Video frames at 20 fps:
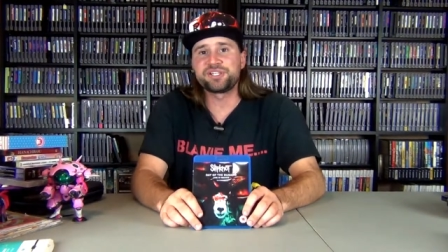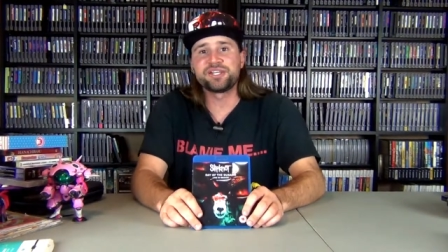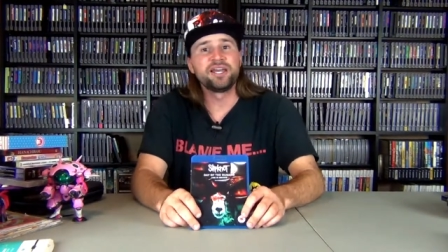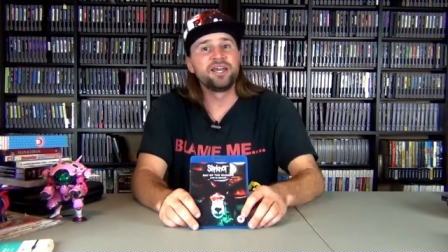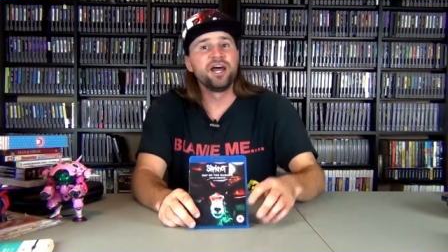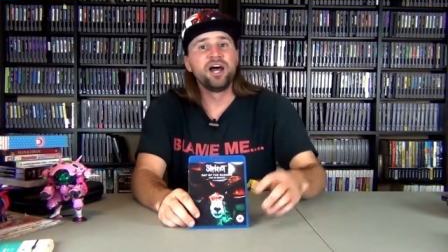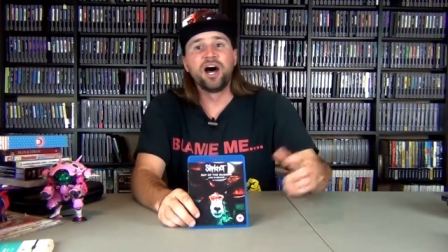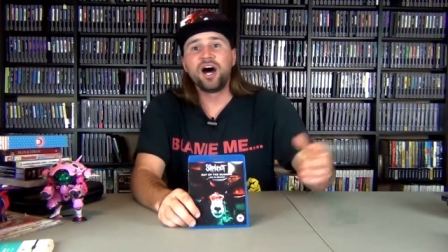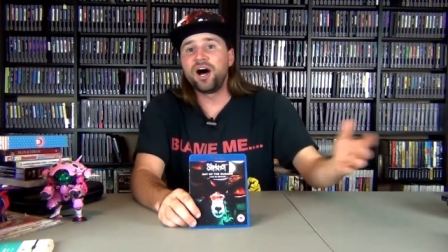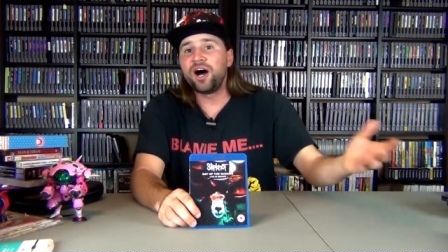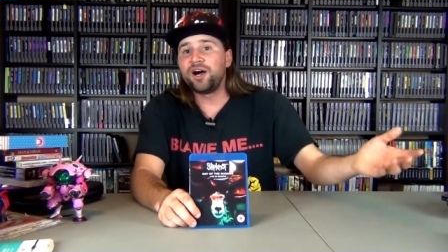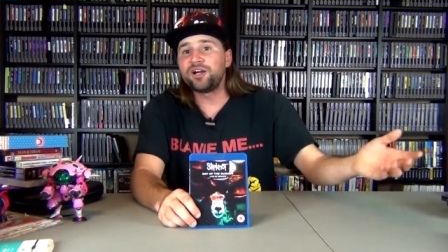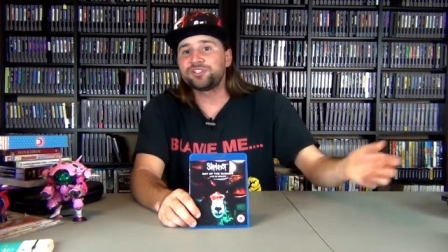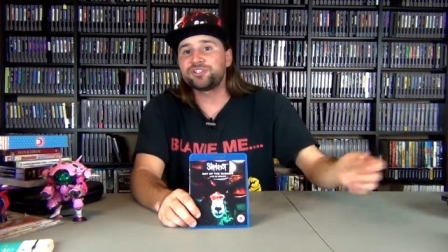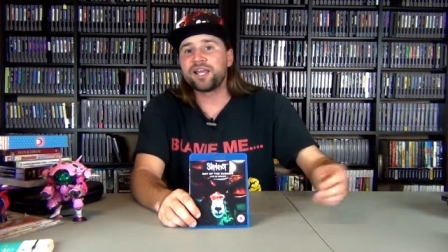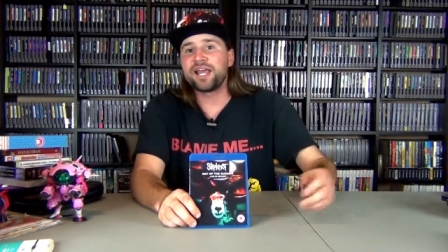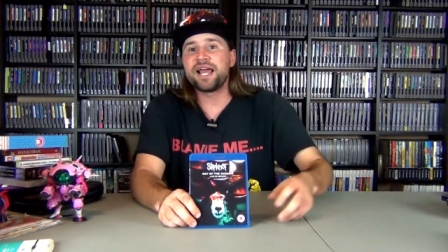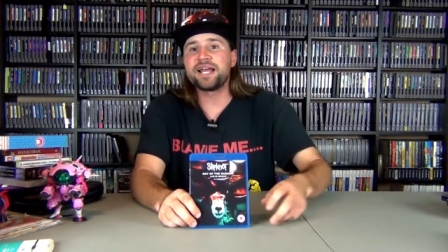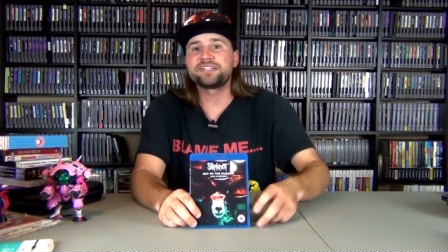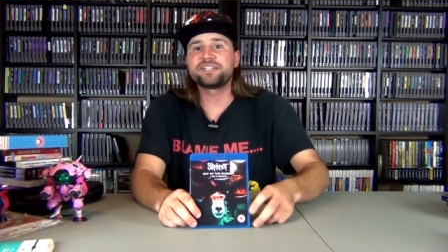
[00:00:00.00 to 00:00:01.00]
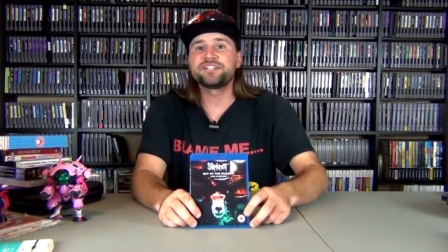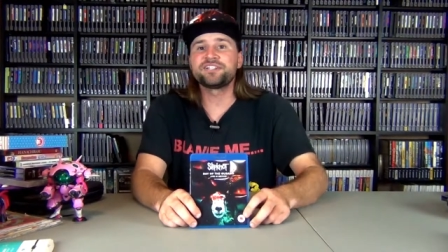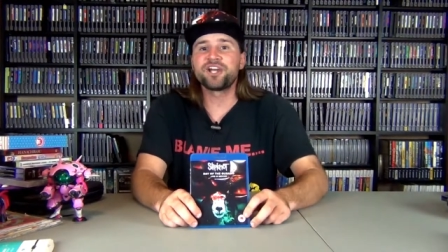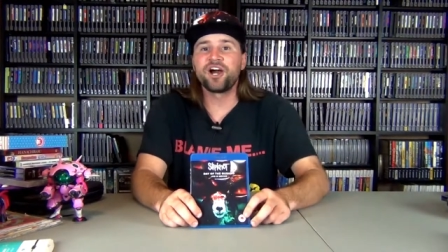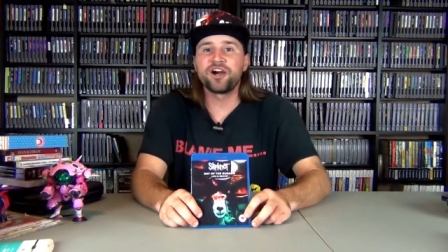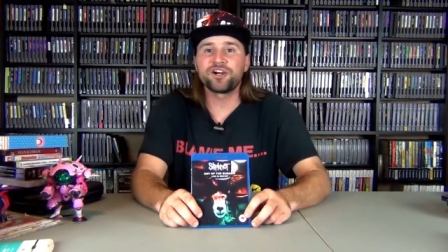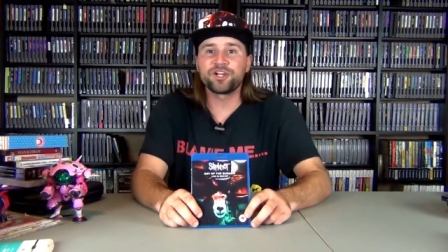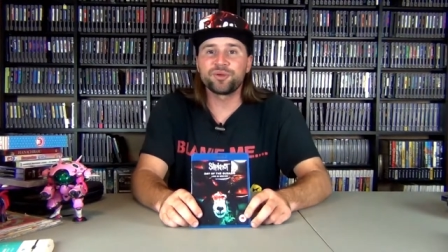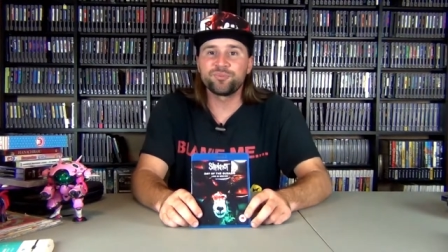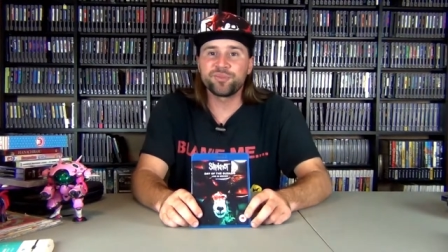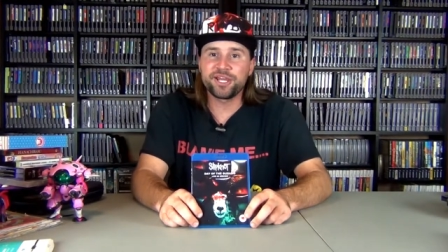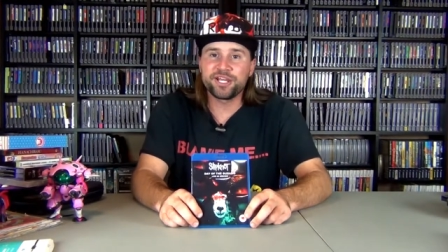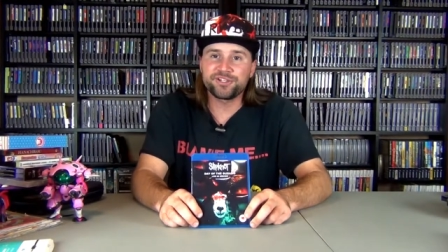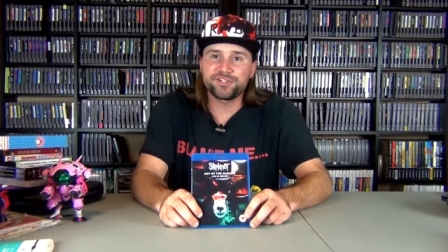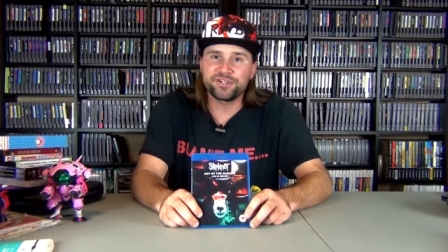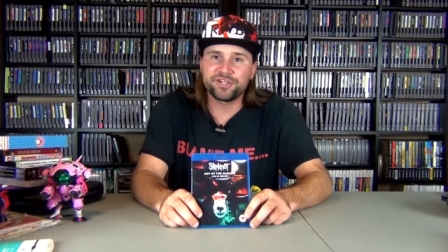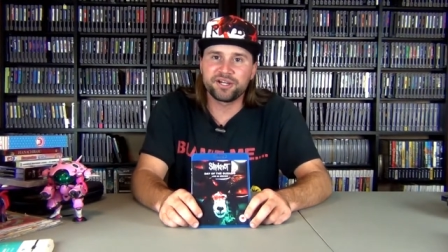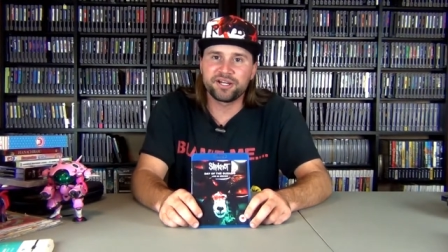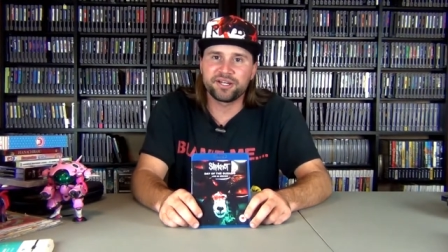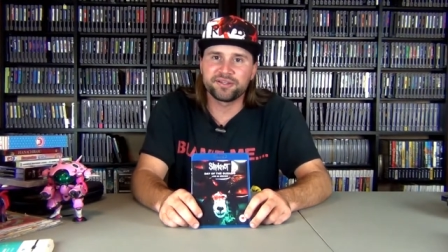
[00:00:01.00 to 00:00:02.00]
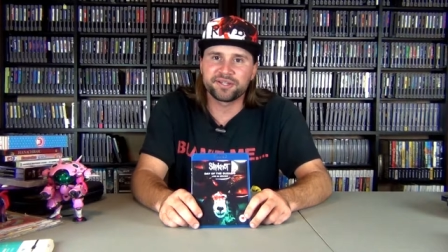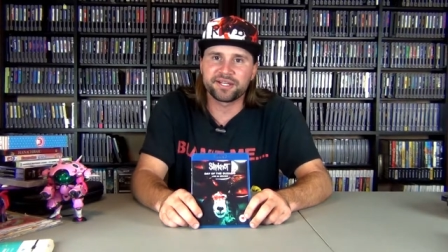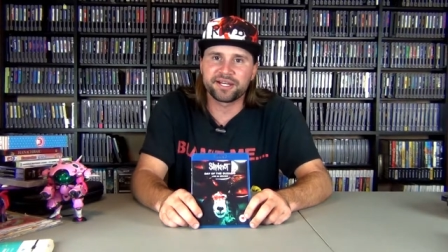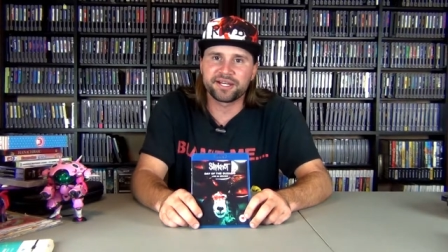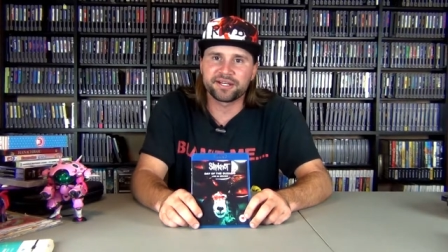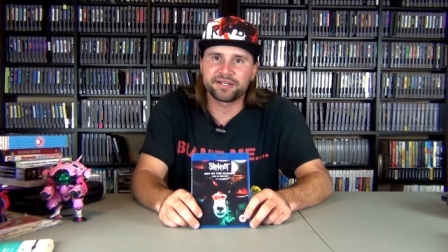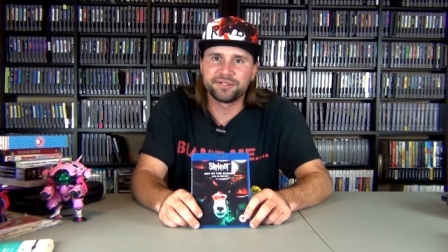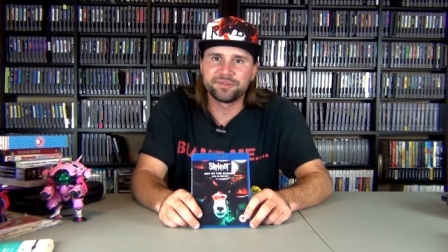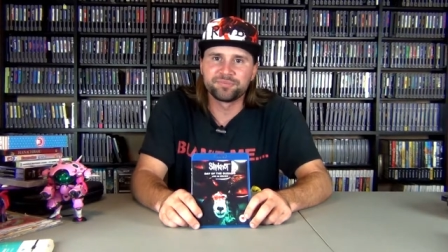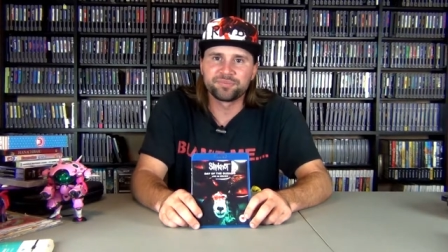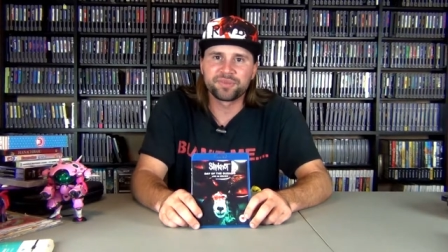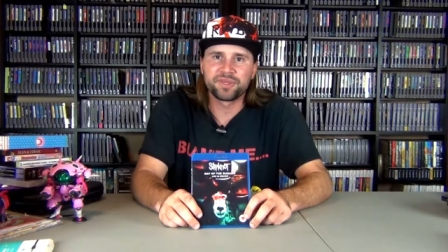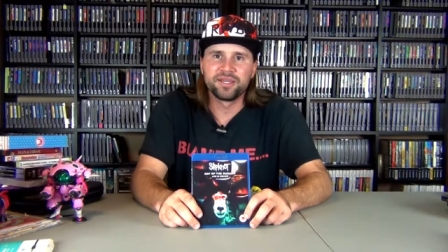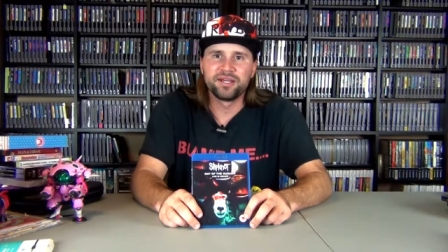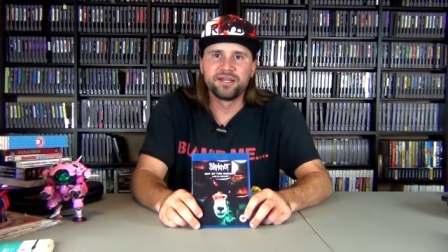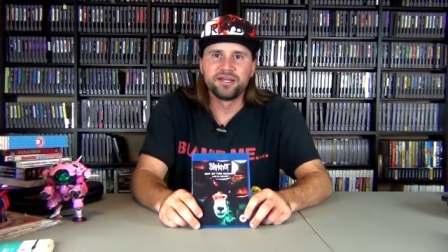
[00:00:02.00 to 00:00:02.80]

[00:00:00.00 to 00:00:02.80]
which also has a documentary on there.